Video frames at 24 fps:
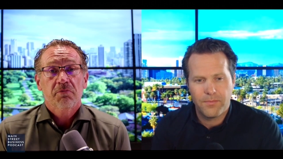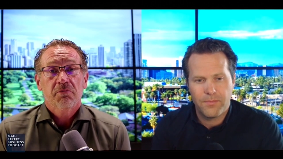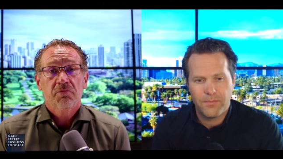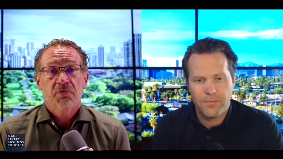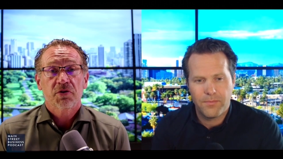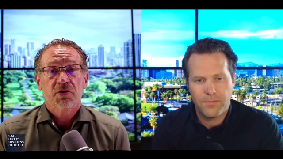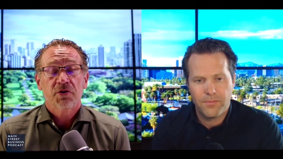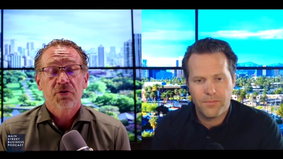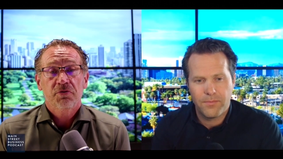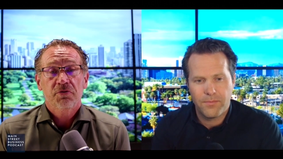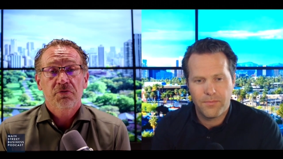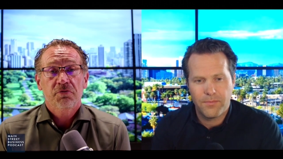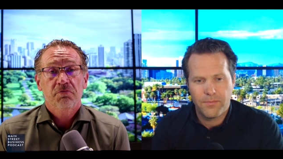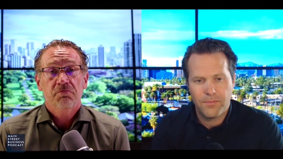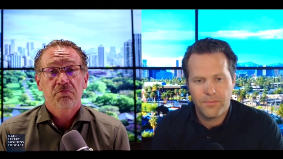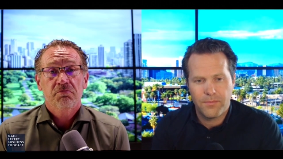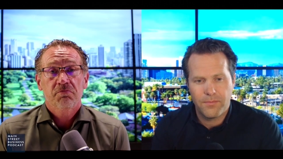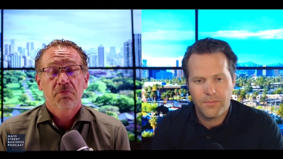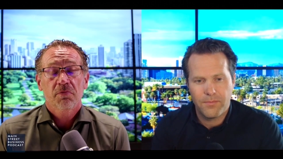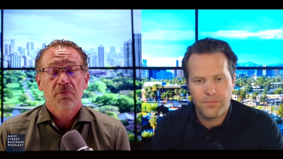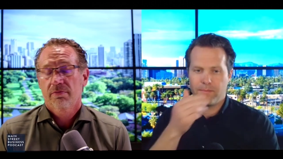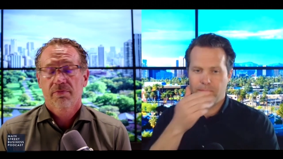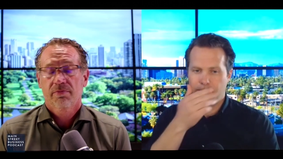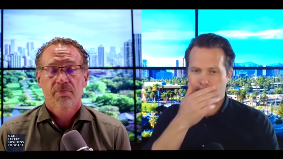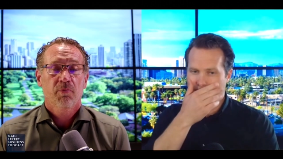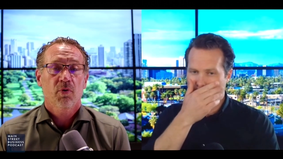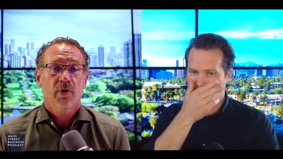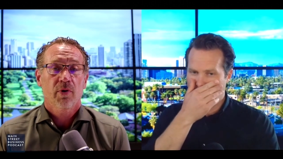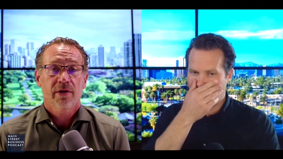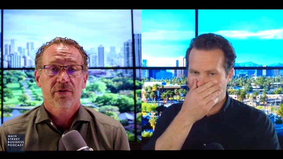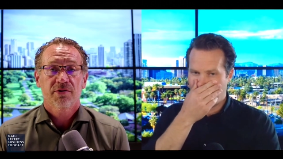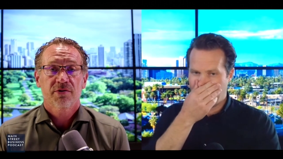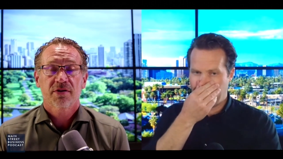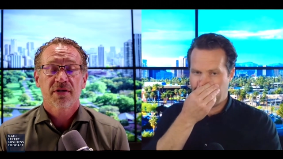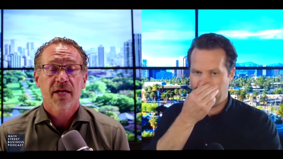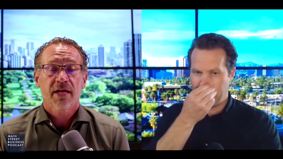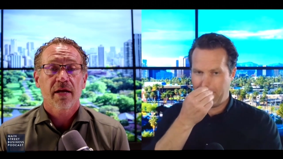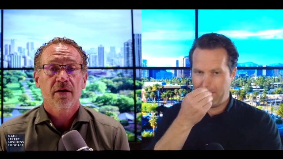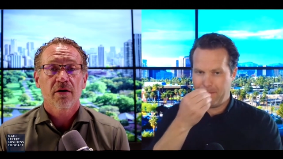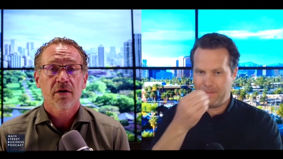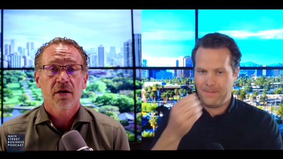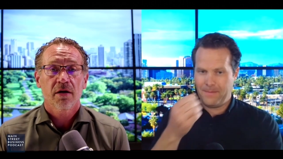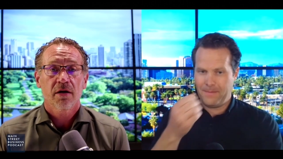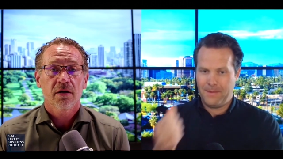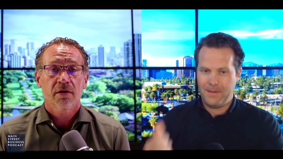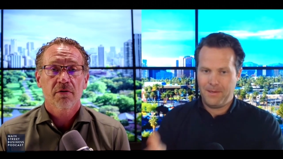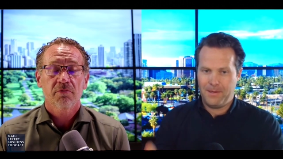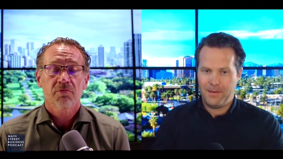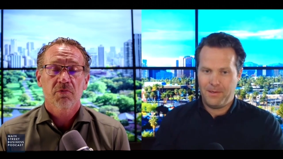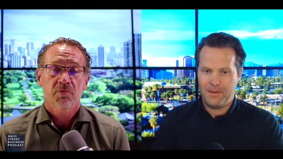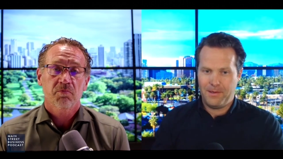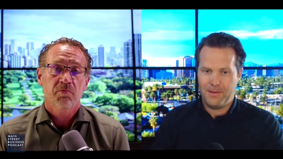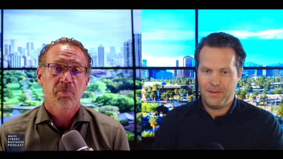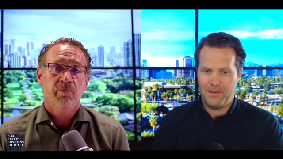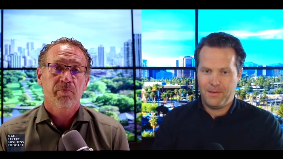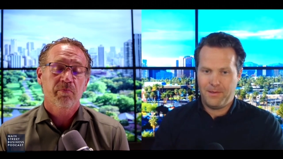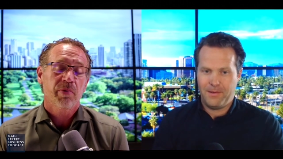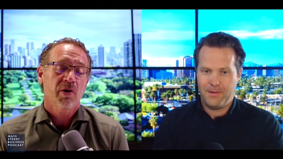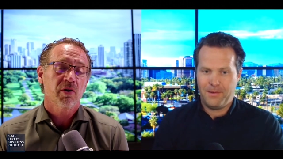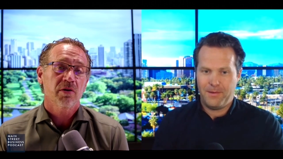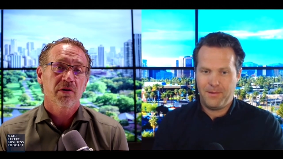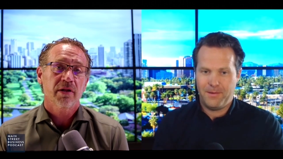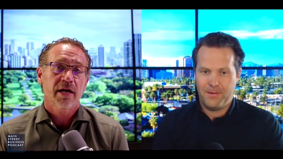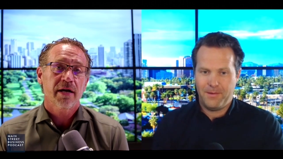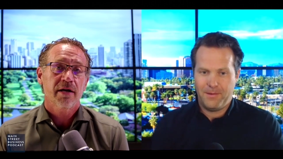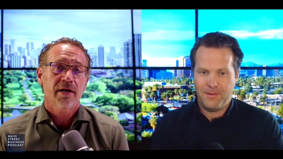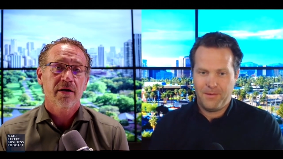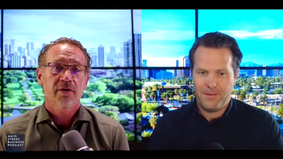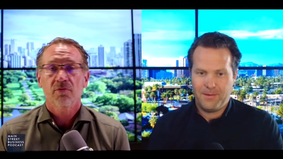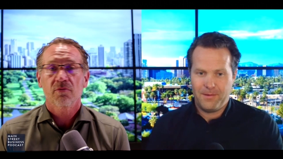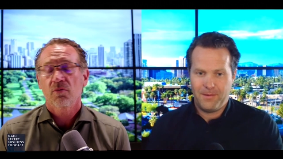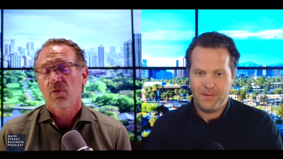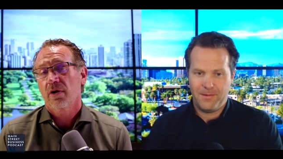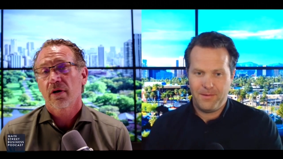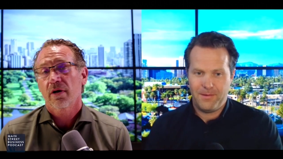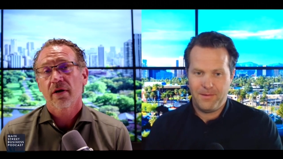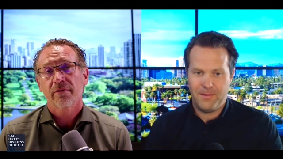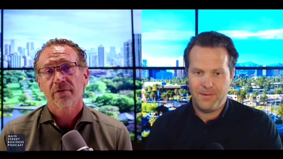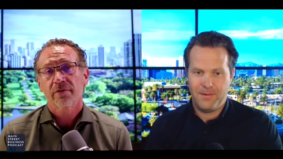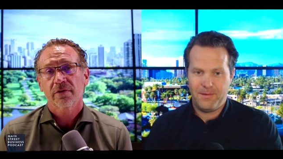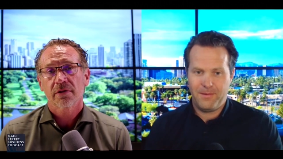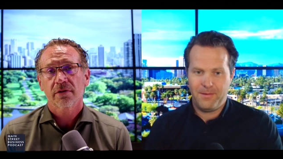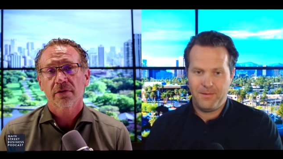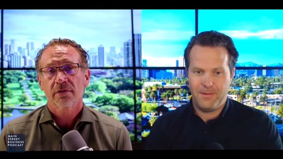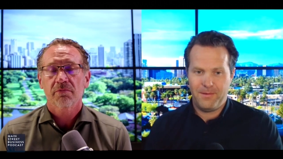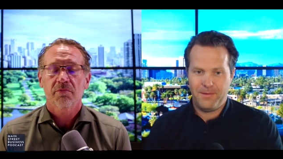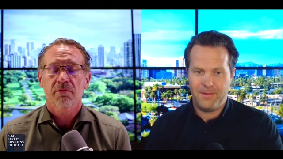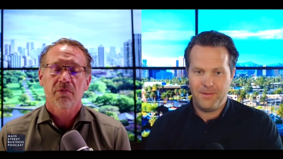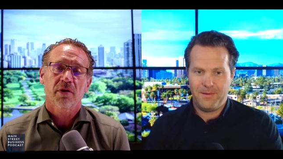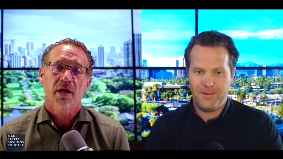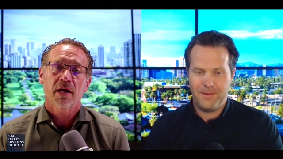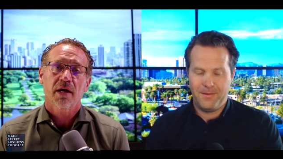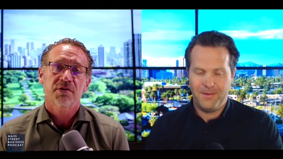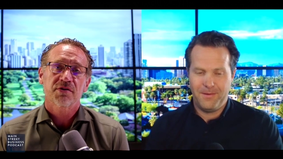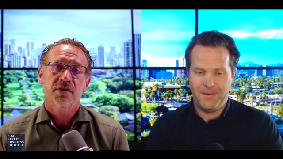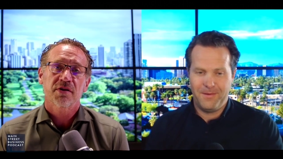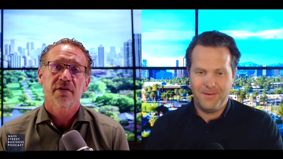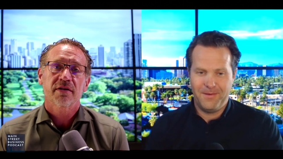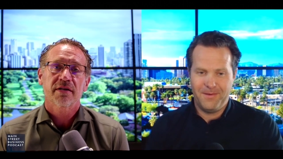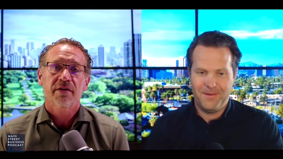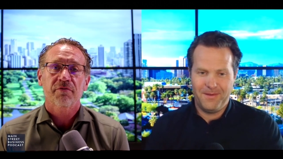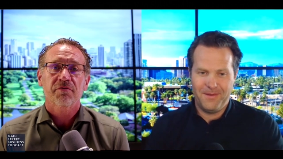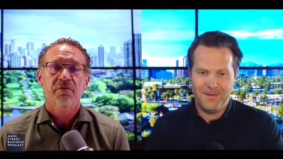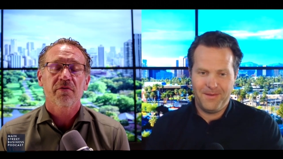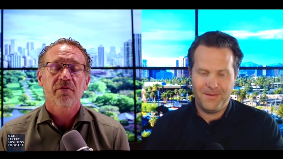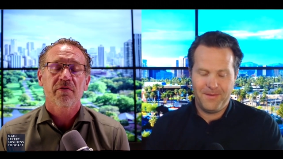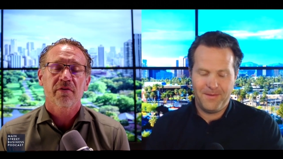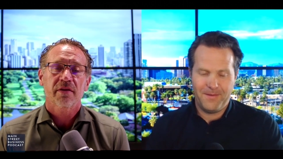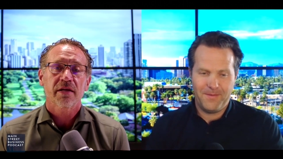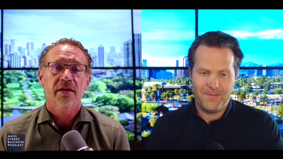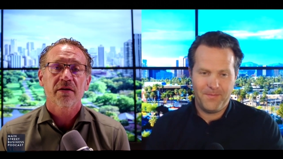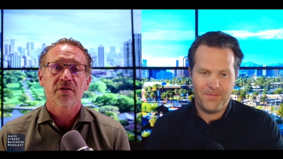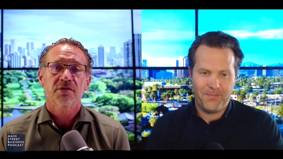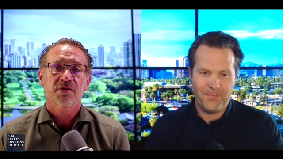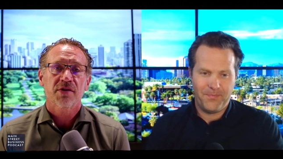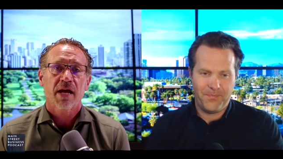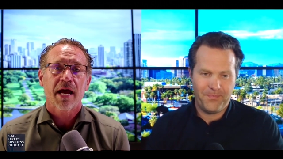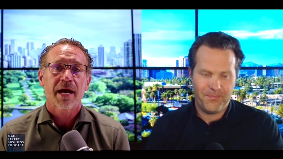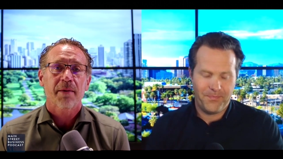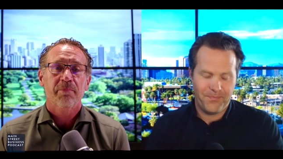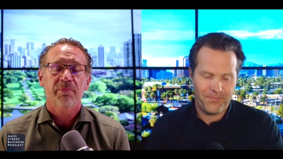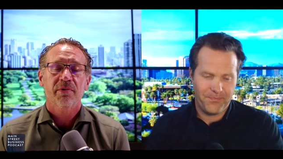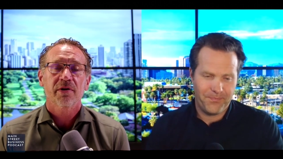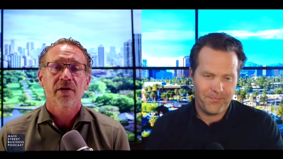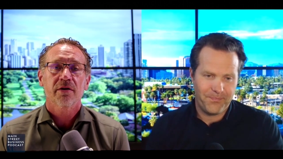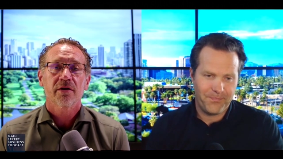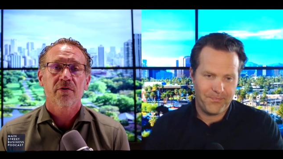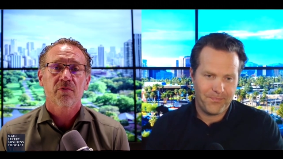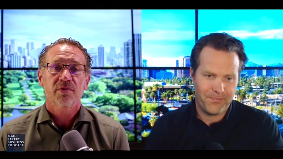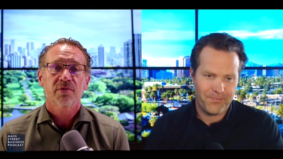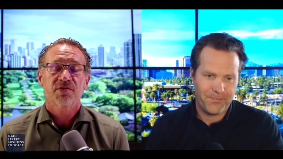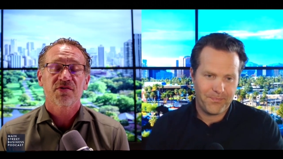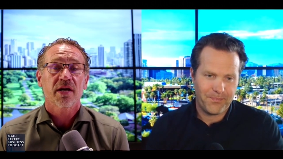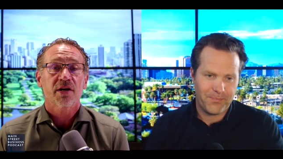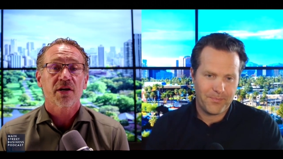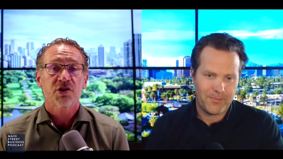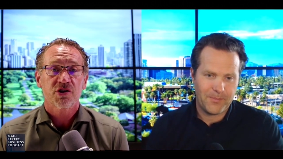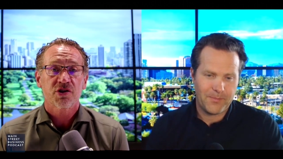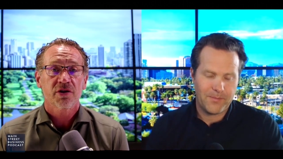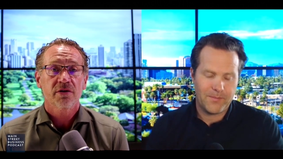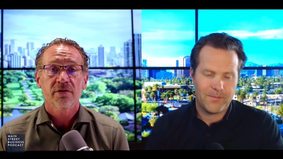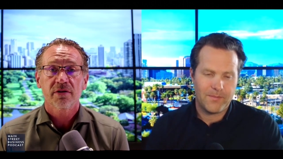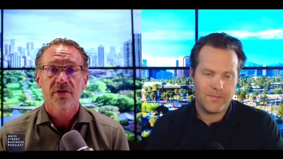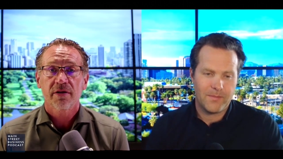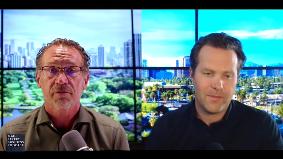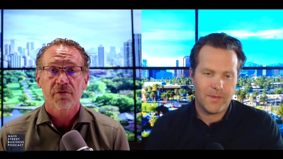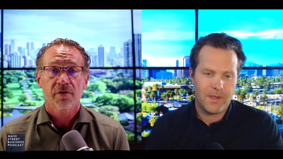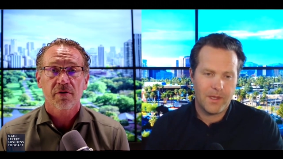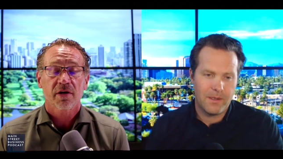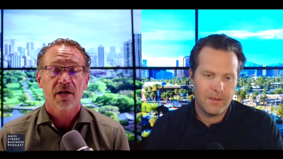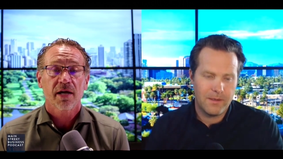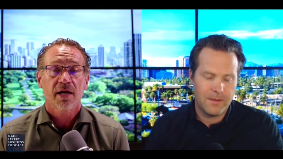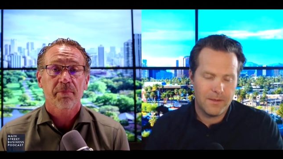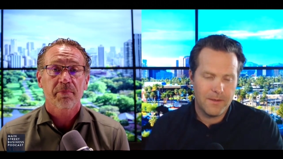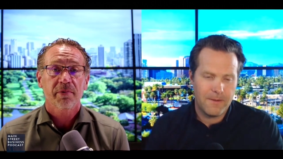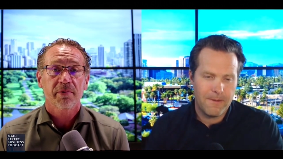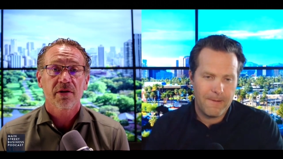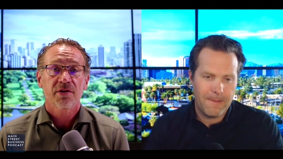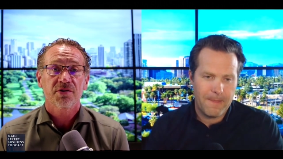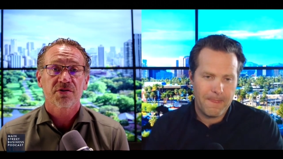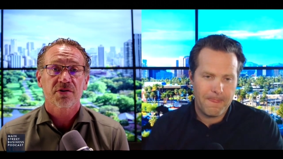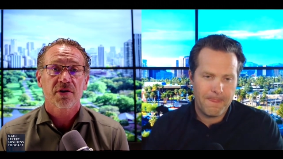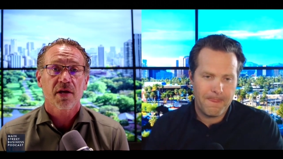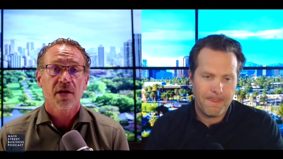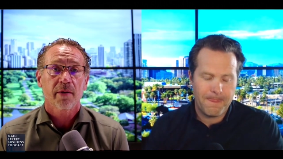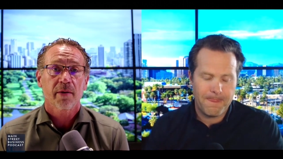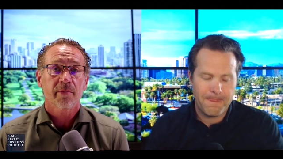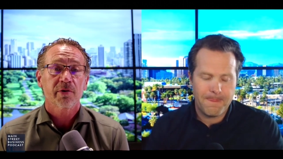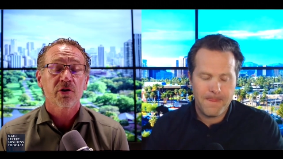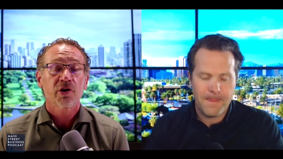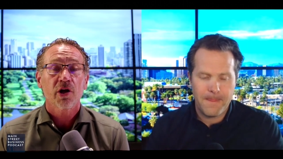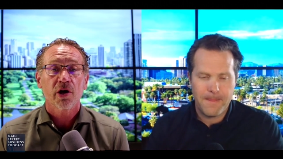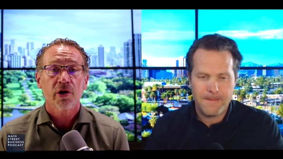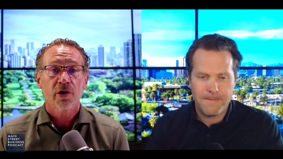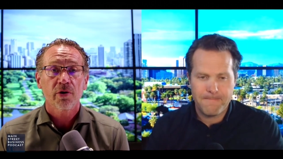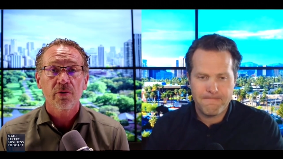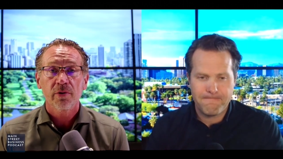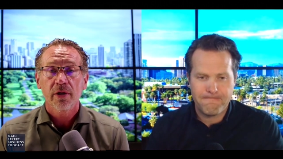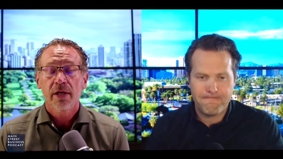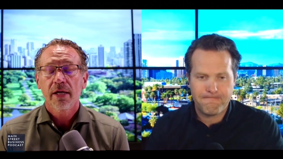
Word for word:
Speaker 1: to boy stay on pull out whatever lots of different things happen in a recession different companies come and go